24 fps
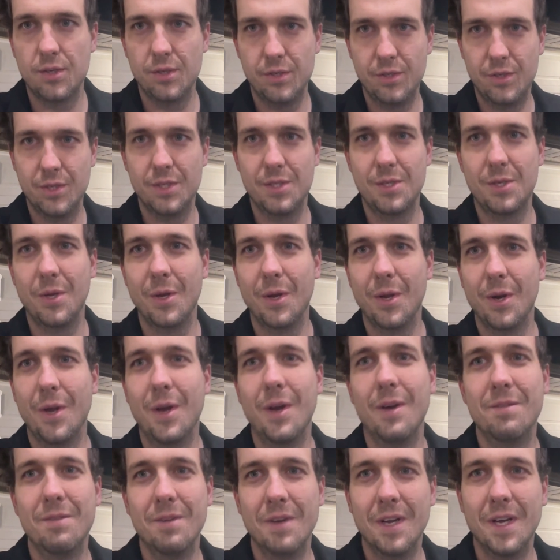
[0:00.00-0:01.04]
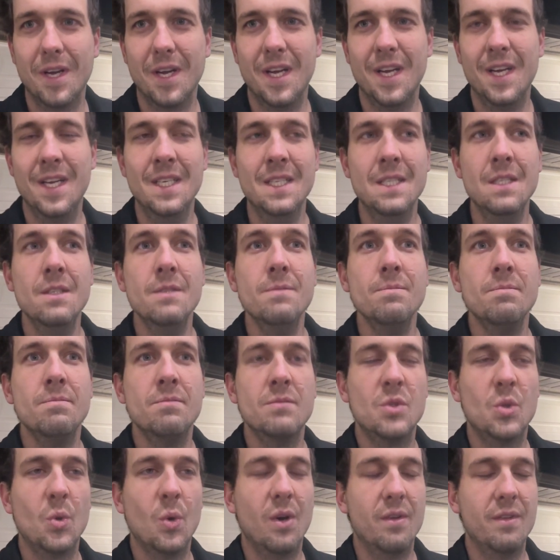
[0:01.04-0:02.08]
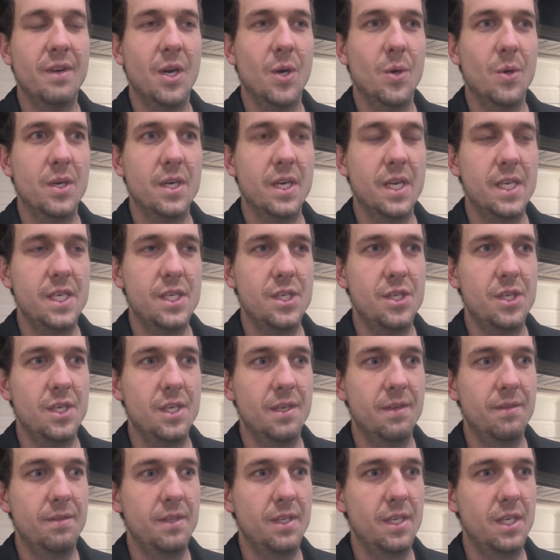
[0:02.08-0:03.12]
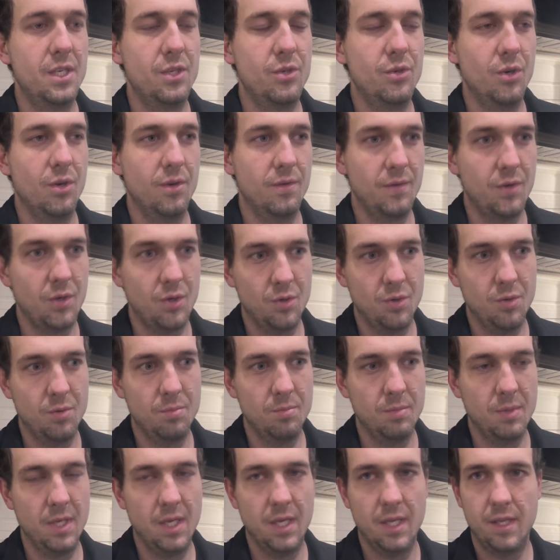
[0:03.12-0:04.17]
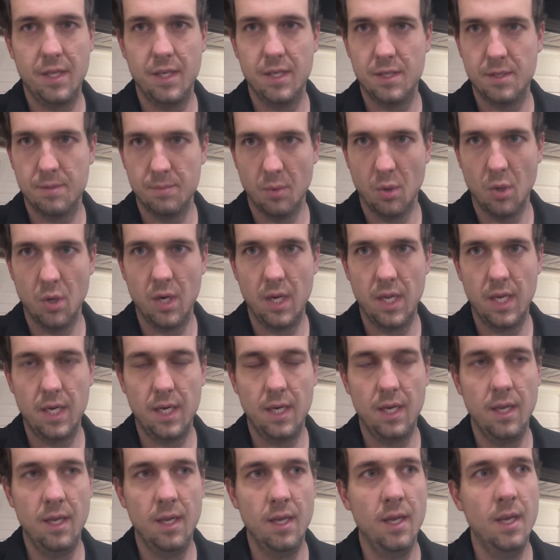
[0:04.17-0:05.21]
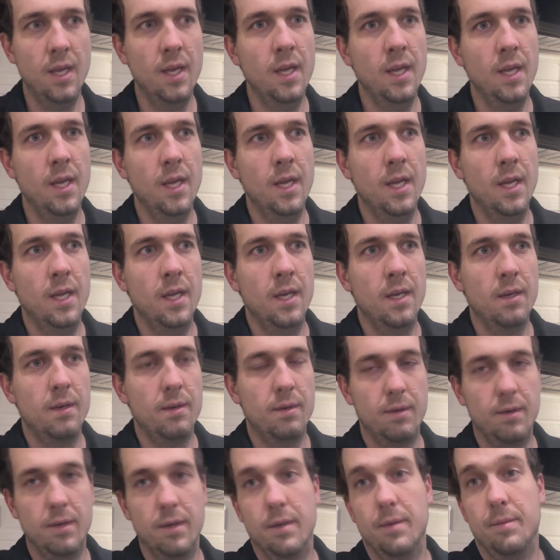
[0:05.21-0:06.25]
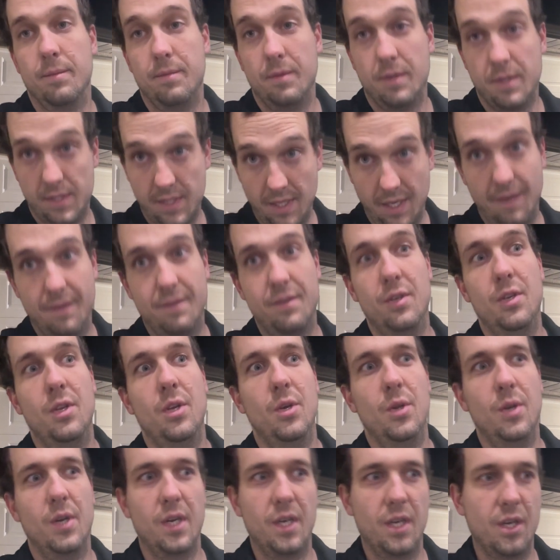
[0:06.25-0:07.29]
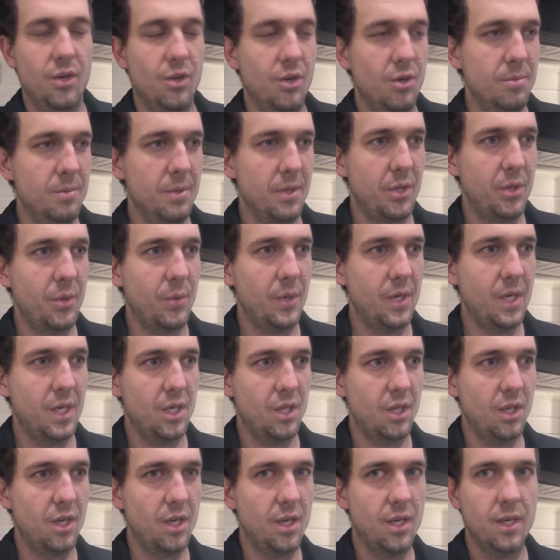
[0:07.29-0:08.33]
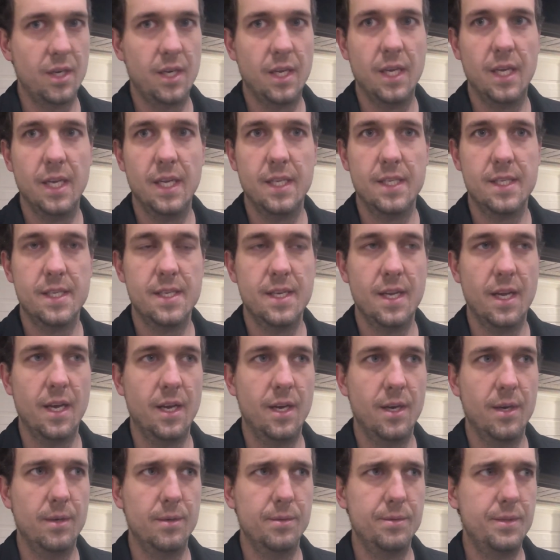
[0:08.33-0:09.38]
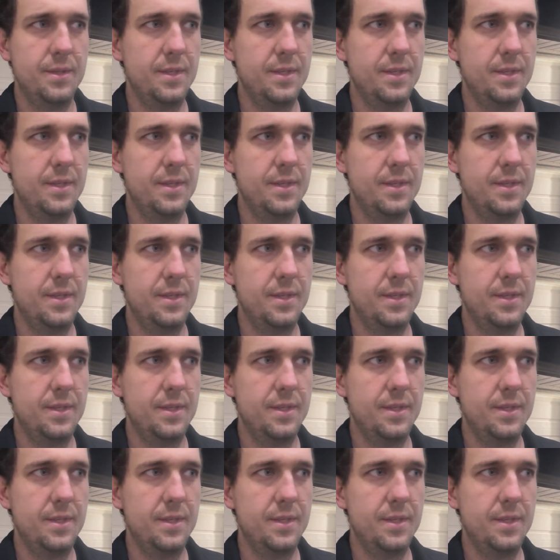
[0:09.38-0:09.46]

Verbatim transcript: just got off a 12-hour night shift, drove home this morning, or this afternoon. I got home at 3 o'clock. It's now